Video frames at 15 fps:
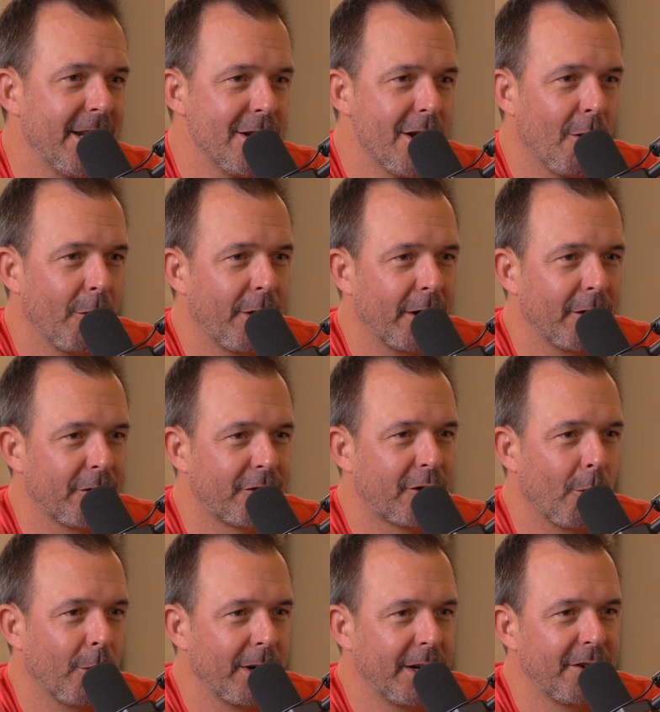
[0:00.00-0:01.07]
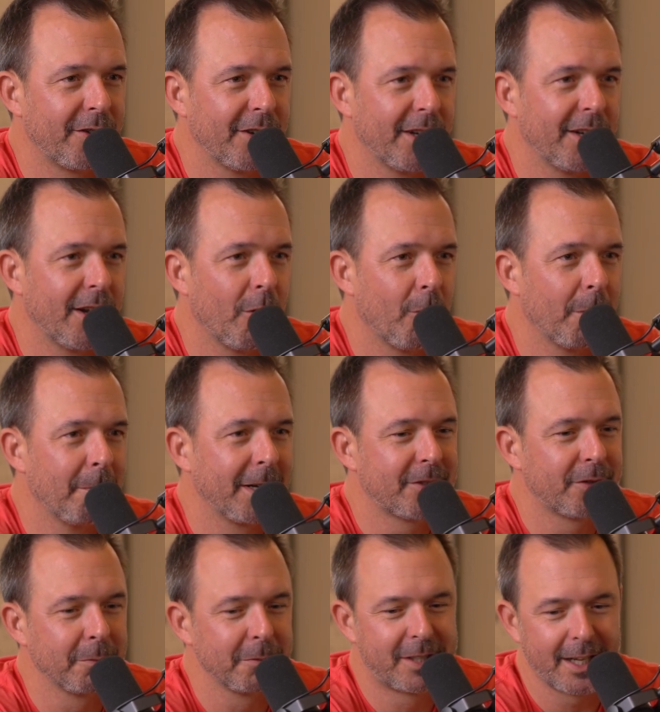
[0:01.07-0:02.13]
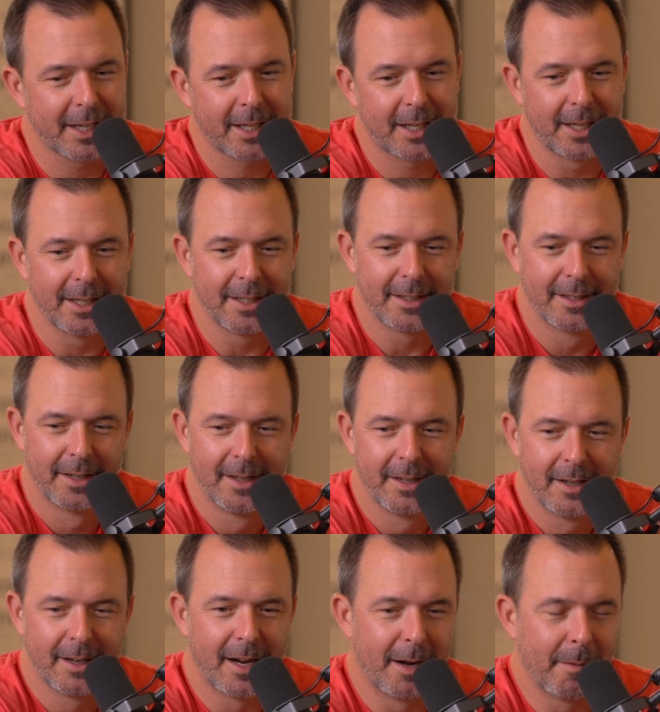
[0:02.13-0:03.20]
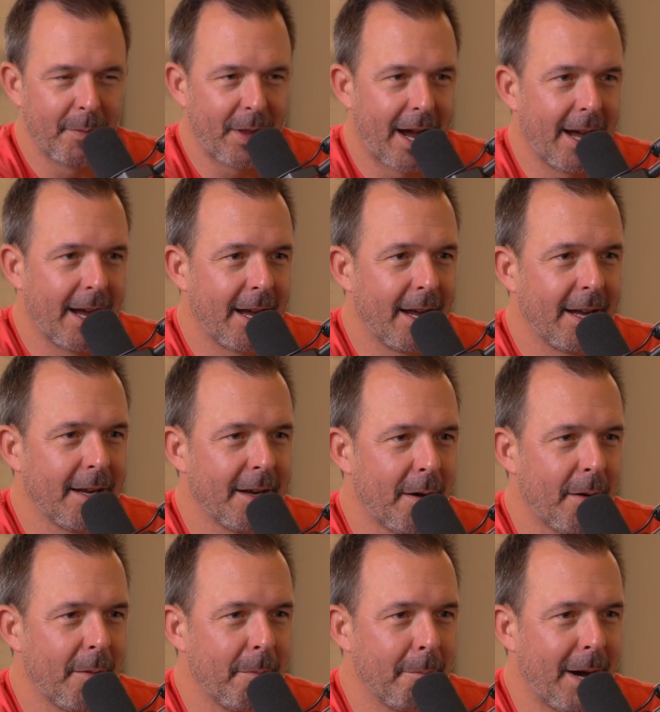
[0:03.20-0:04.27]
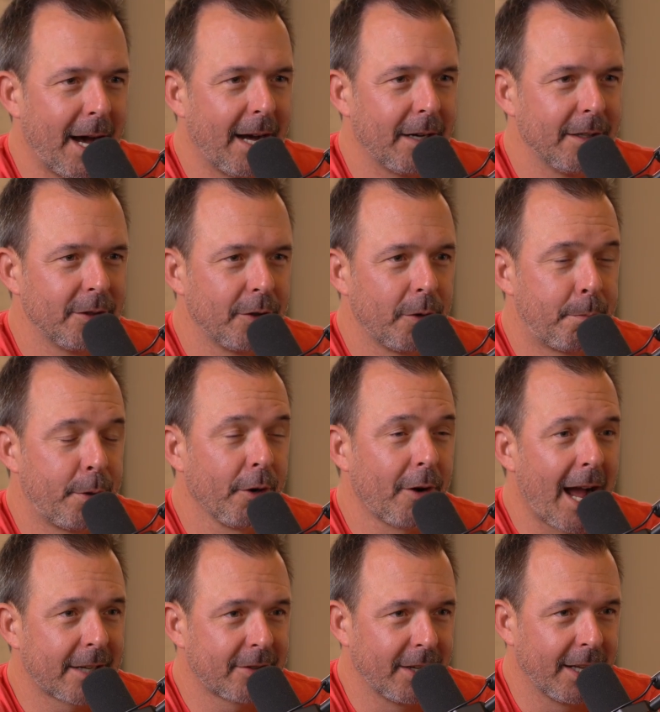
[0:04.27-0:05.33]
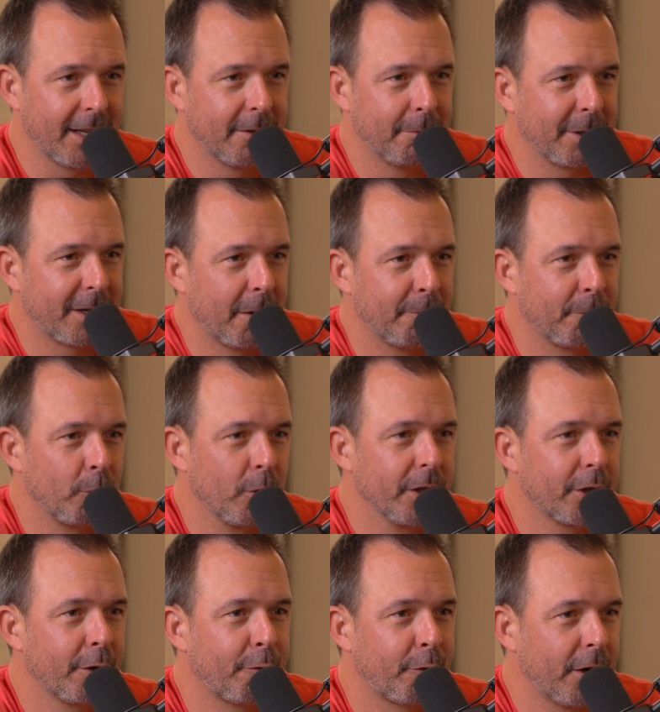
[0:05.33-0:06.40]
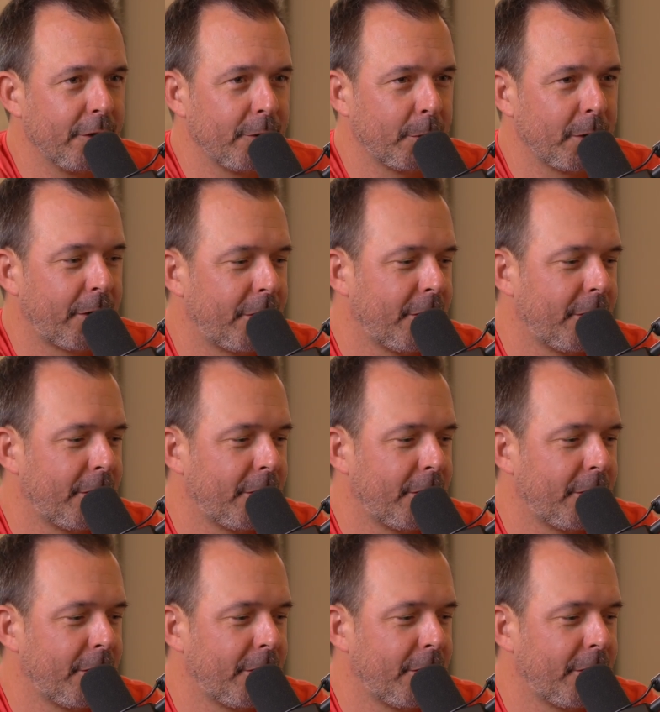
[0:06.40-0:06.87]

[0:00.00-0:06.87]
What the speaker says: know their stories and know what makes them tick. And I, by pure accident, have become really good friends with